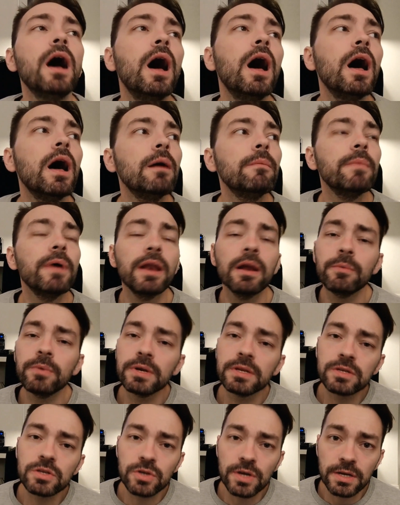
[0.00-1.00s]
And I
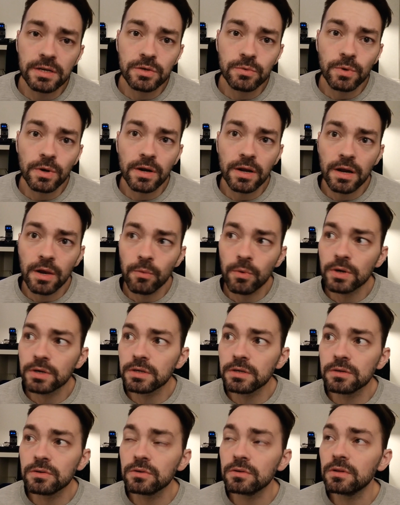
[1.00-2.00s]
went straight into work, and I
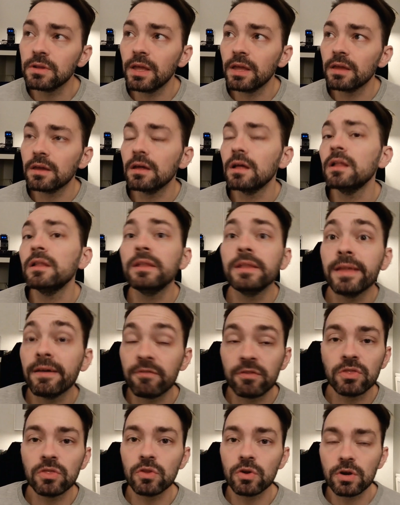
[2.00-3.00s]
worked until like
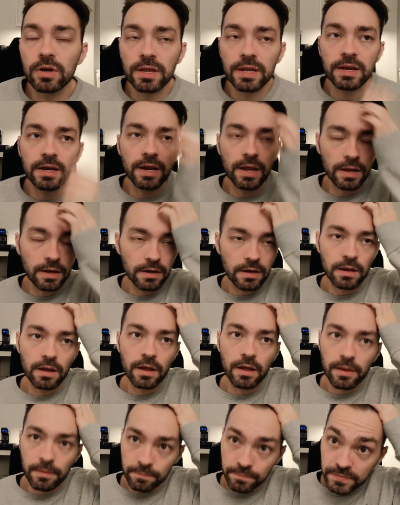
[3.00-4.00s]
11:30 at night.
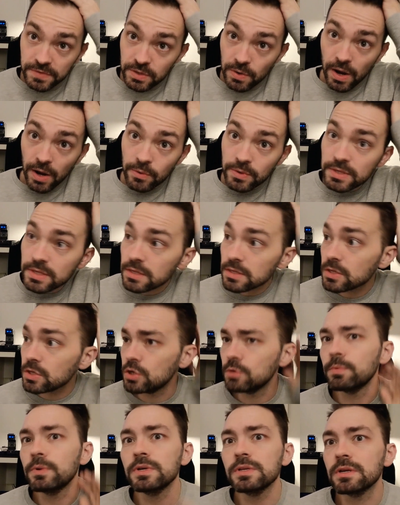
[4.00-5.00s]
So I was
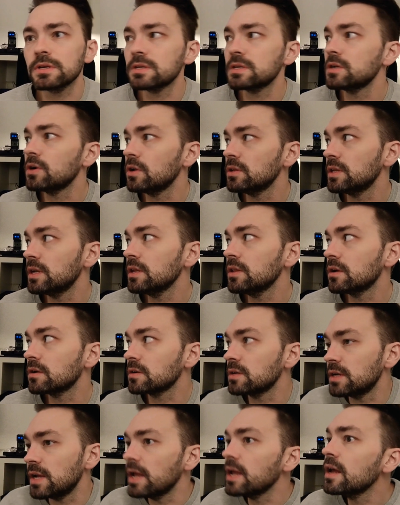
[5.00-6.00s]
super exhausted all day
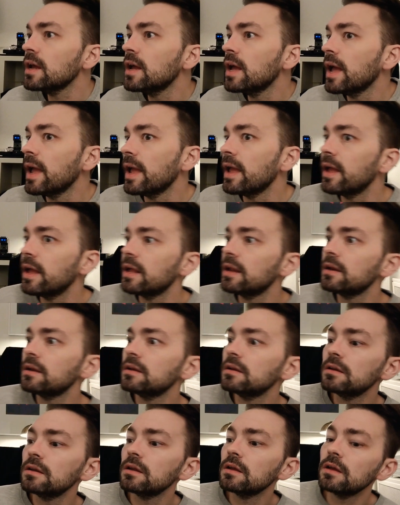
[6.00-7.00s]
long today,
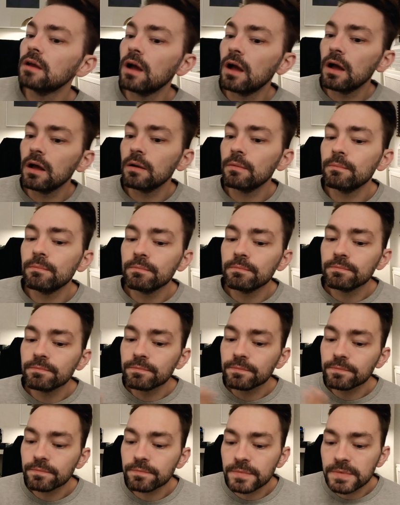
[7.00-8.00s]
and
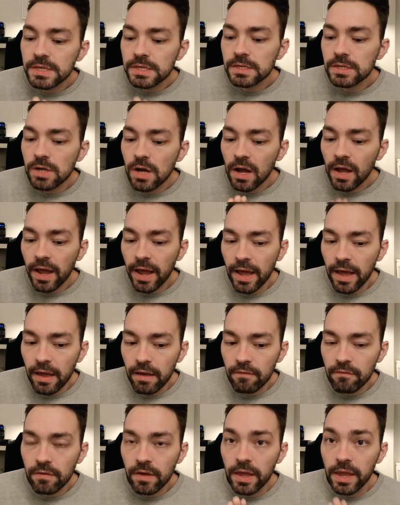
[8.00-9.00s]
did not
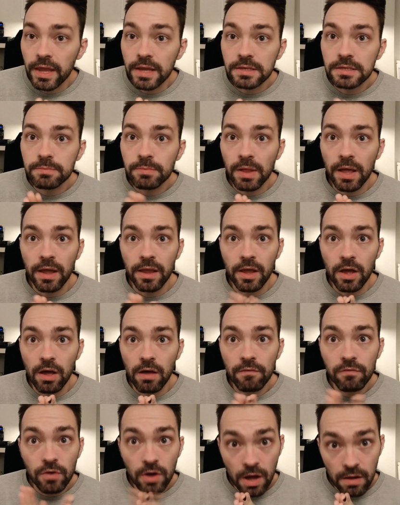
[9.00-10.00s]
have a supply
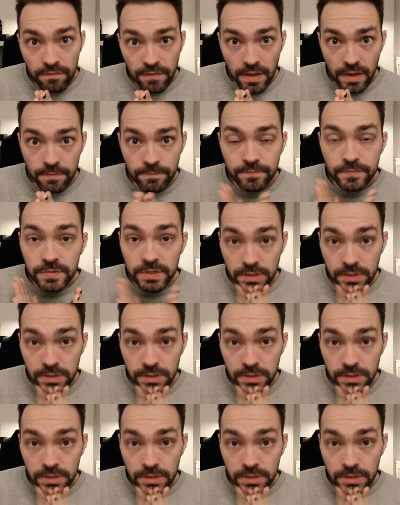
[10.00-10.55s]
of coffee.